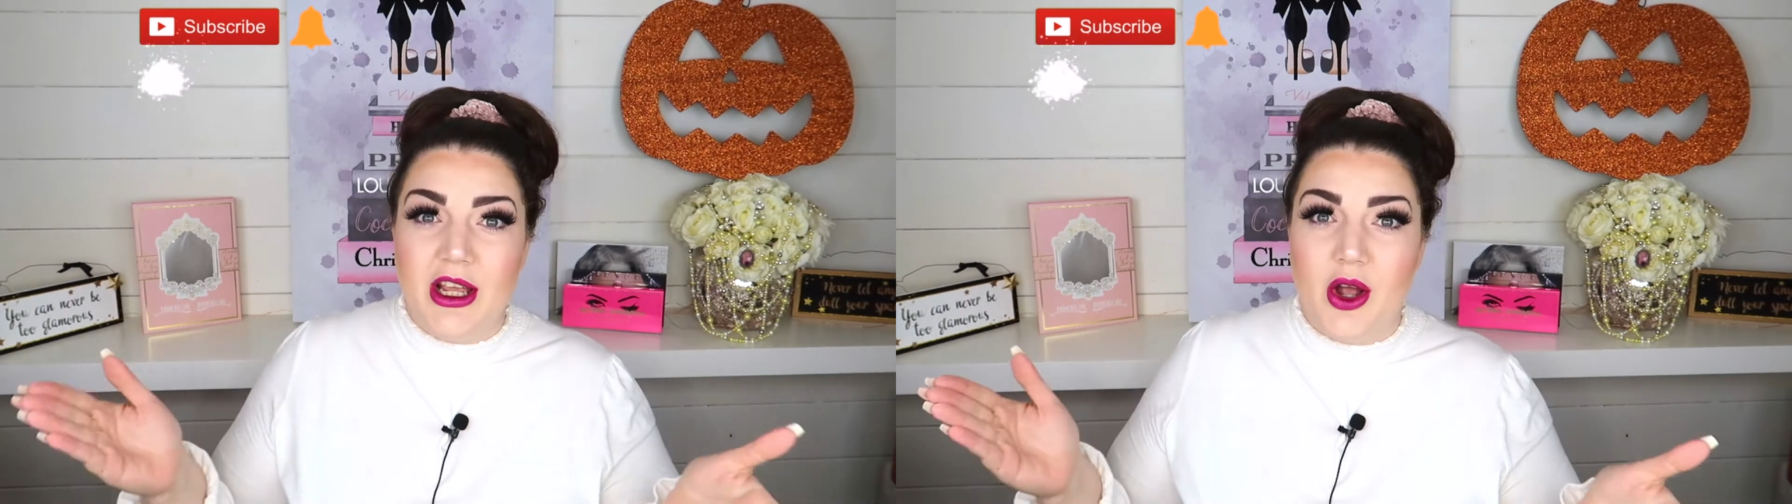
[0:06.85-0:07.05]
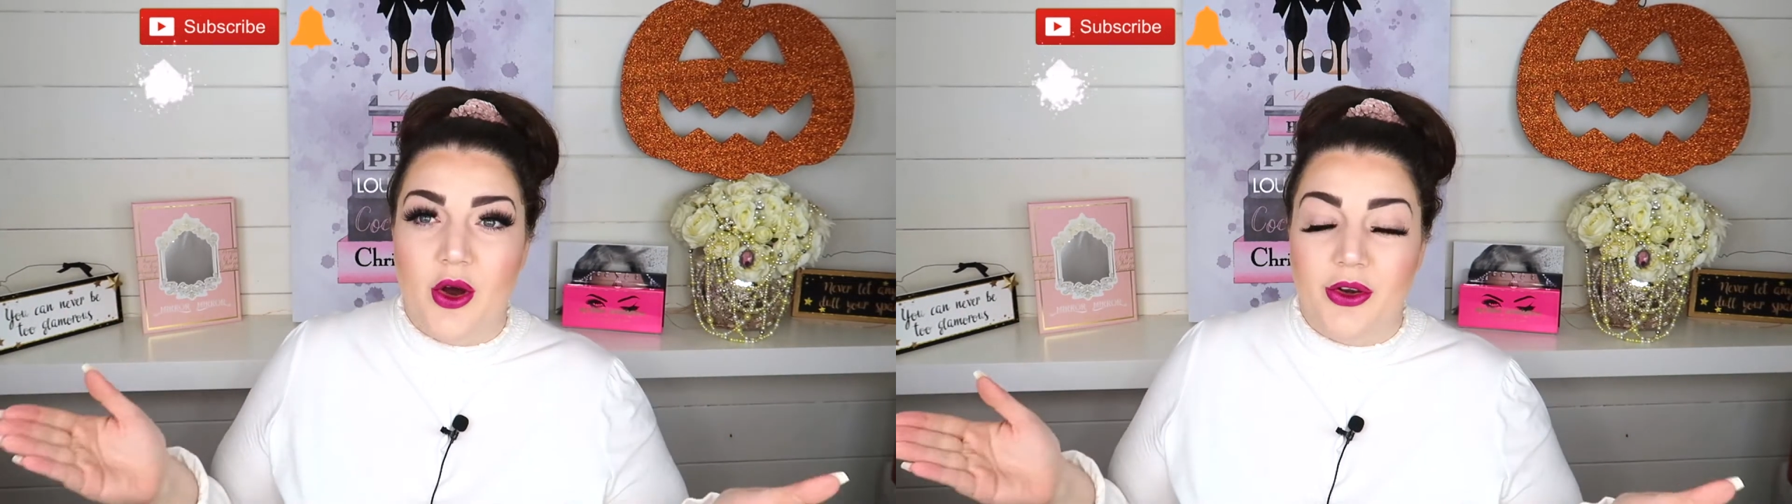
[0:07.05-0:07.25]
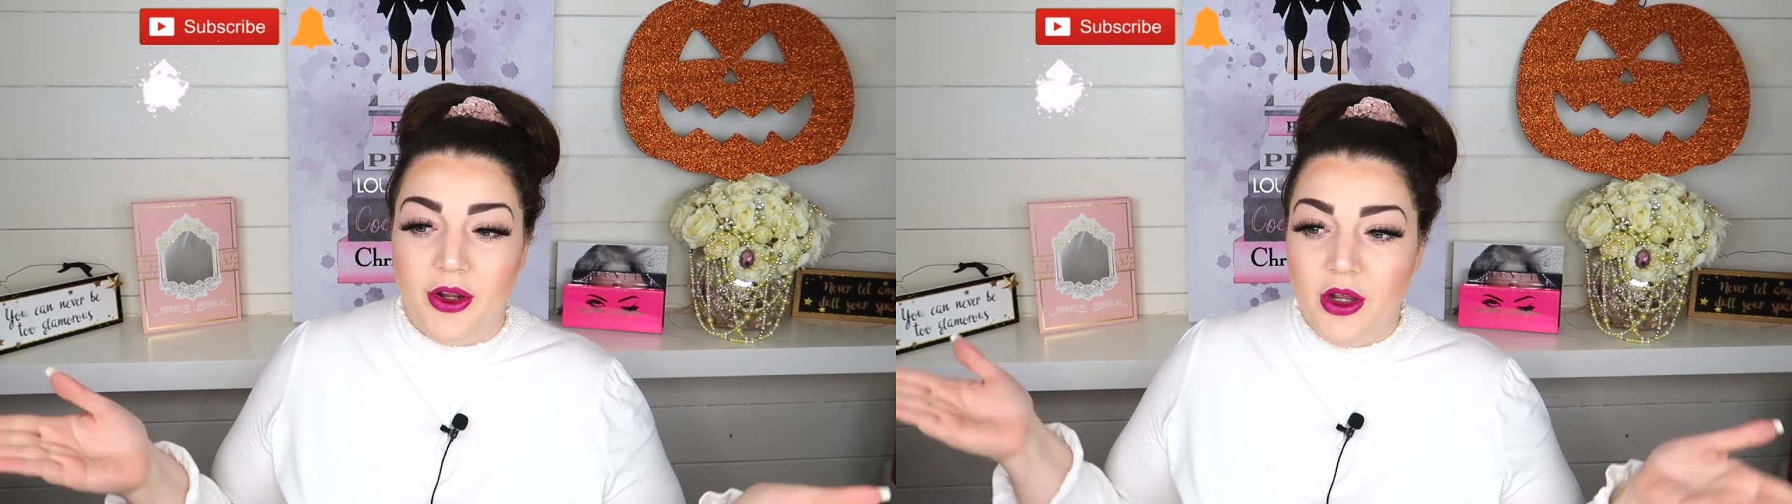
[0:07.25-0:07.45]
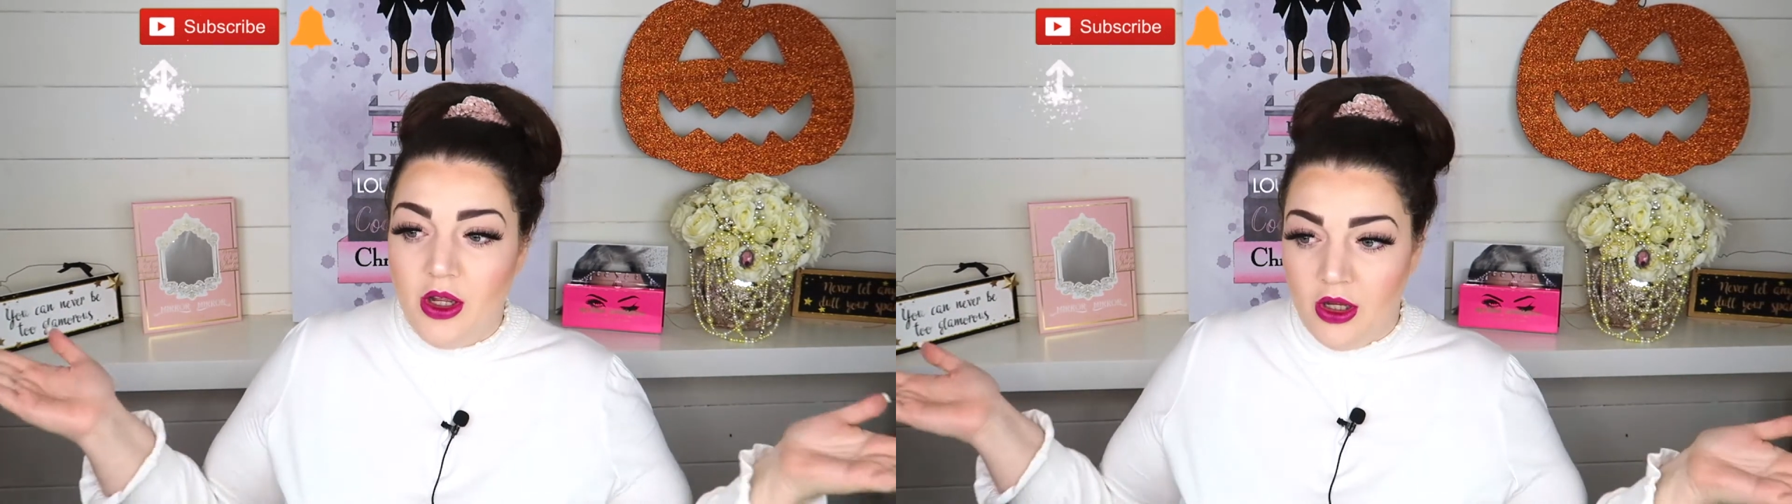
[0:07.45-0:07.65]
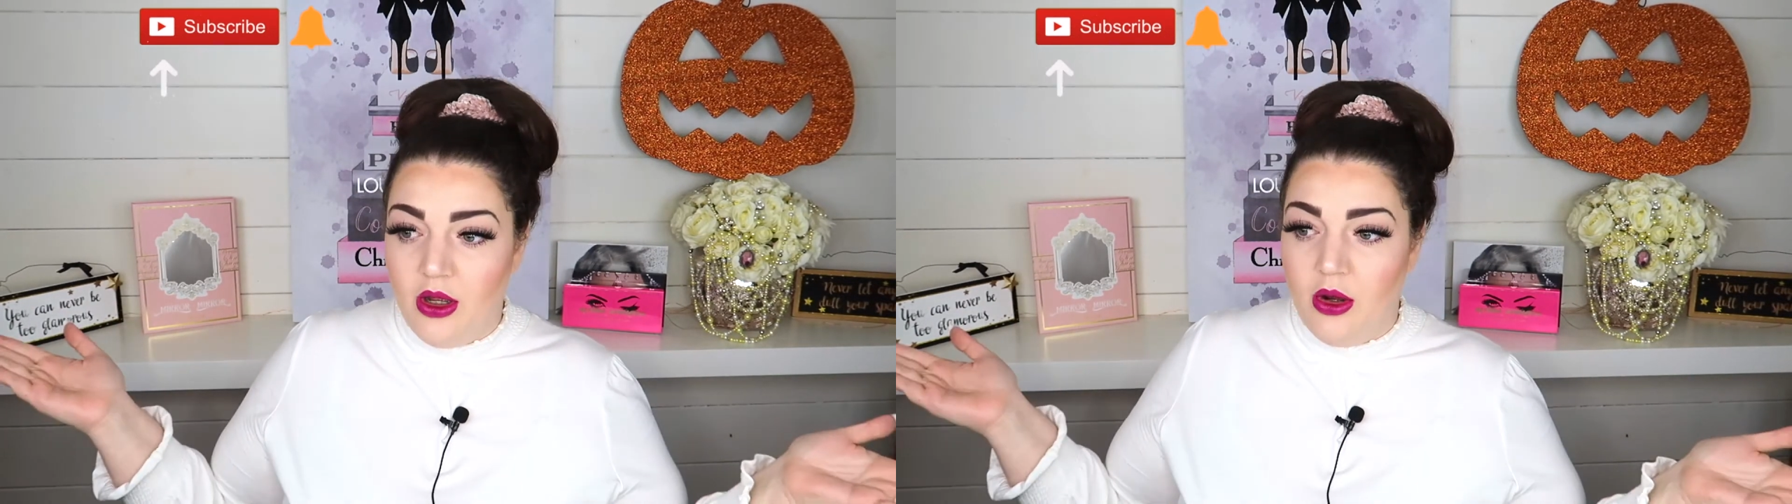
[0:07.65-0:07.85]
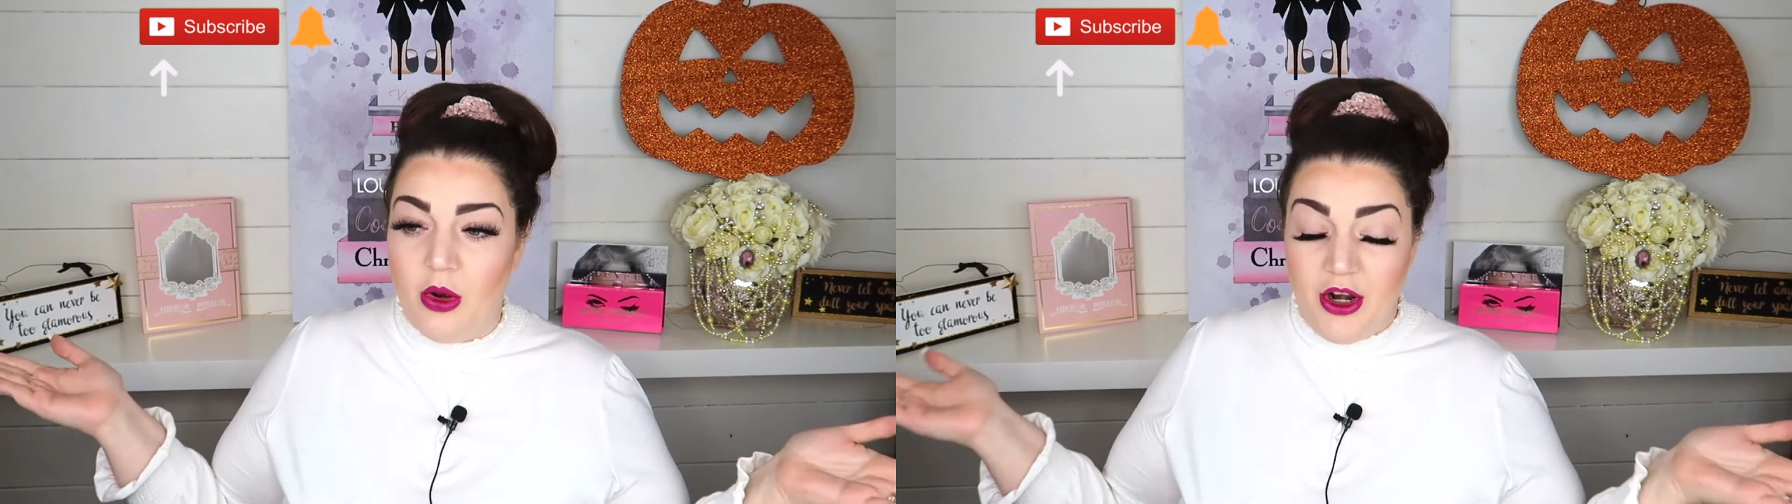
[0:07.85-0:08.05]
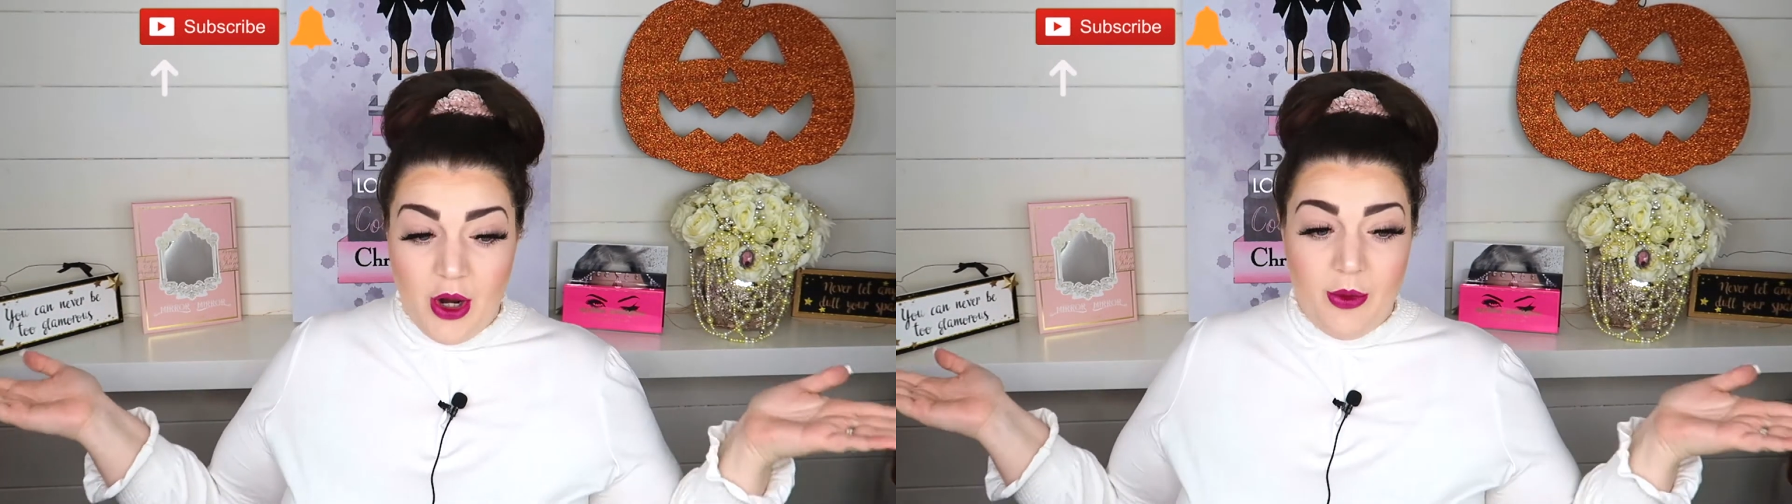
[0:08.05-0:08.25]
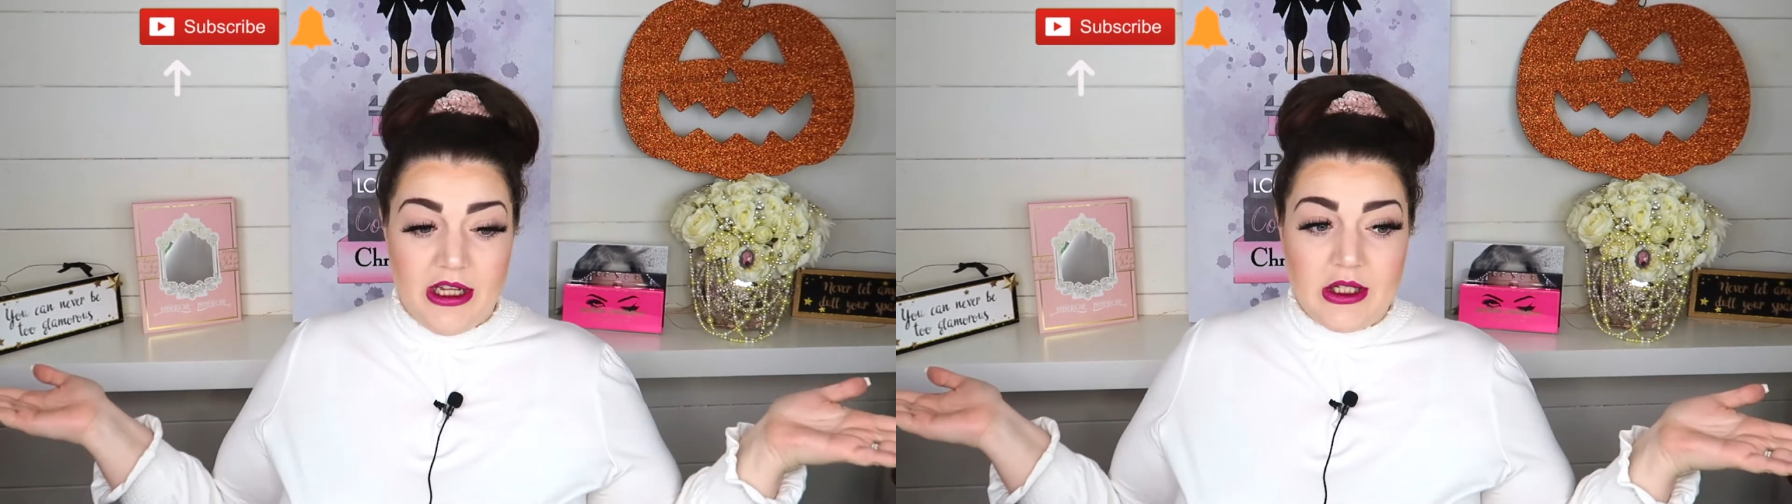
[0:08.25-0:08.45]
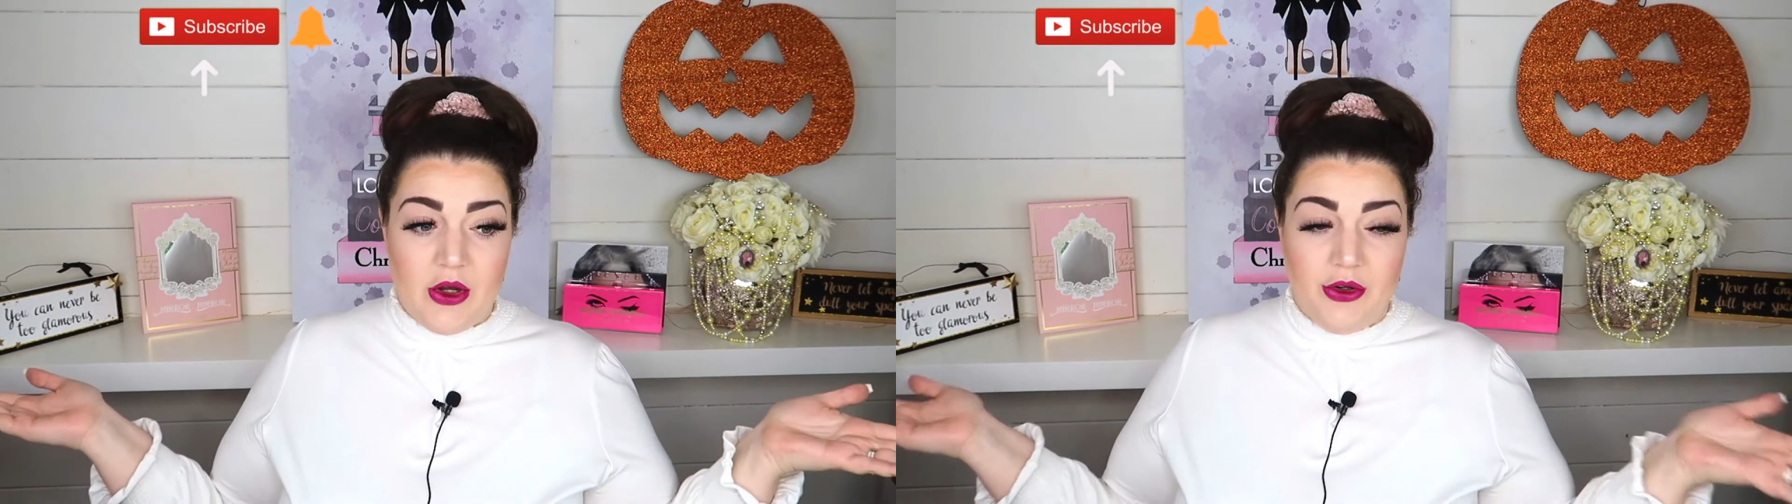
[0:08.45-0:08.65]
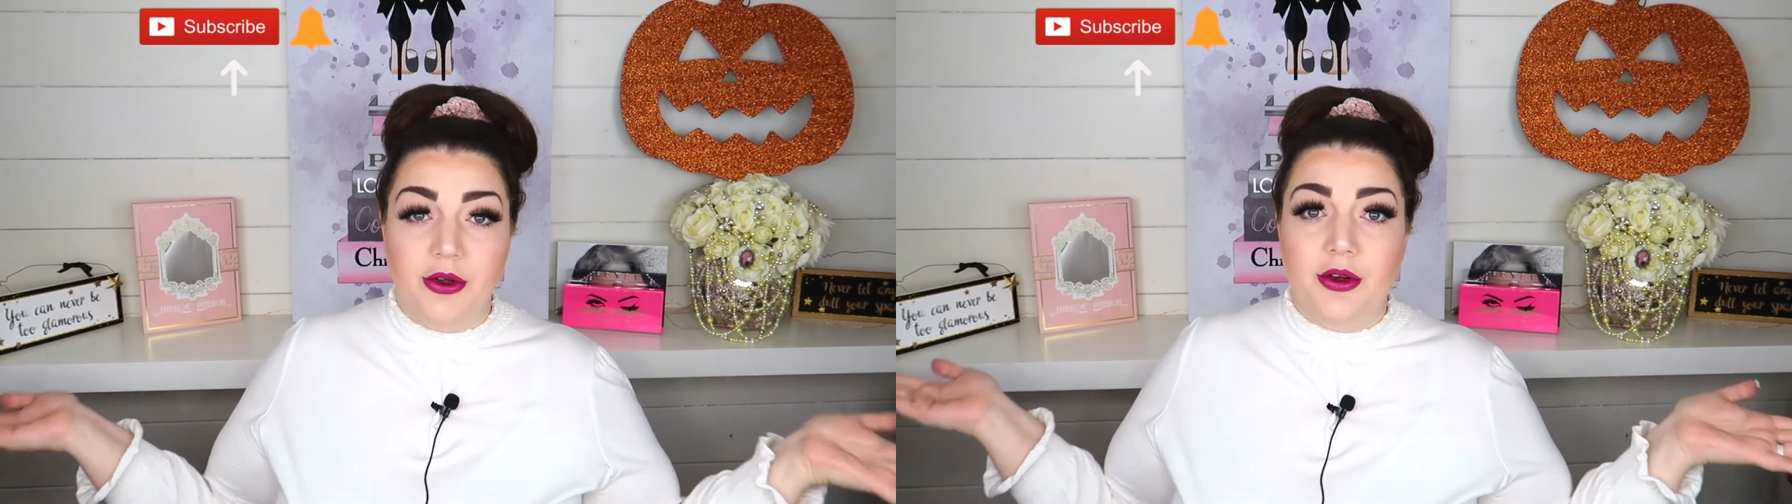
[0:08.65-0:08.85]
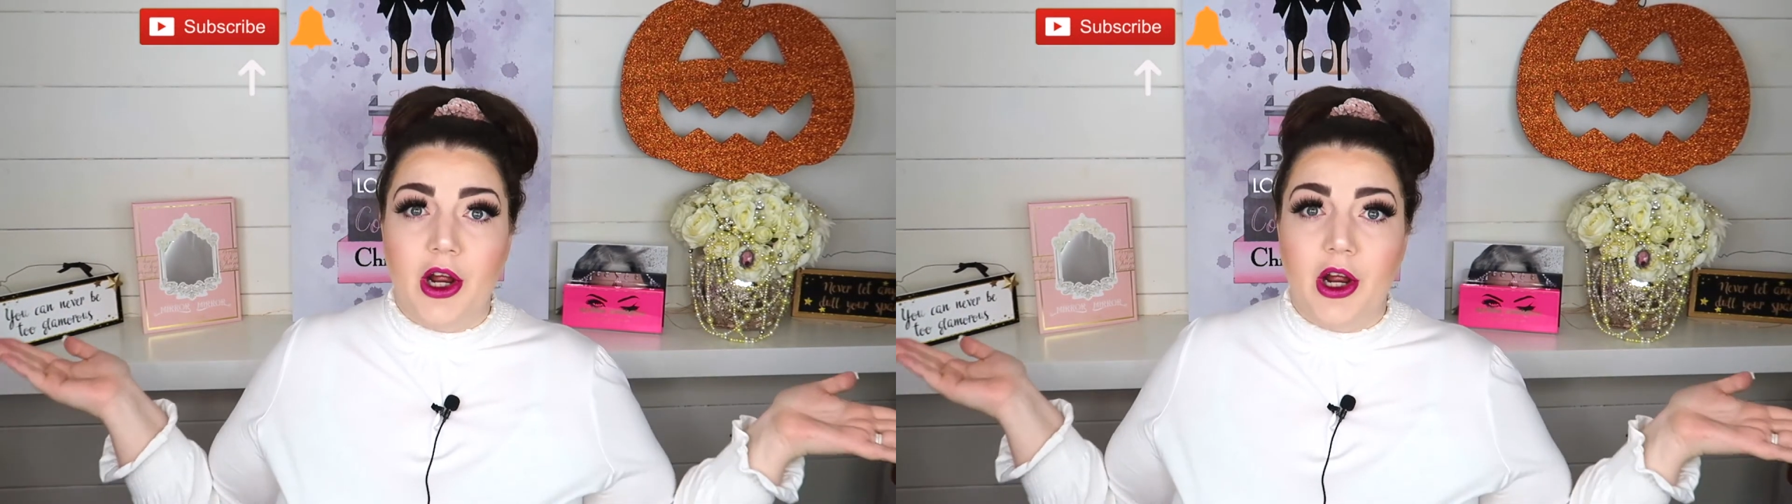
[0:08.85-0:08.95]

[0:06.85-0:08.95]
gone? Well, I know where it's gone.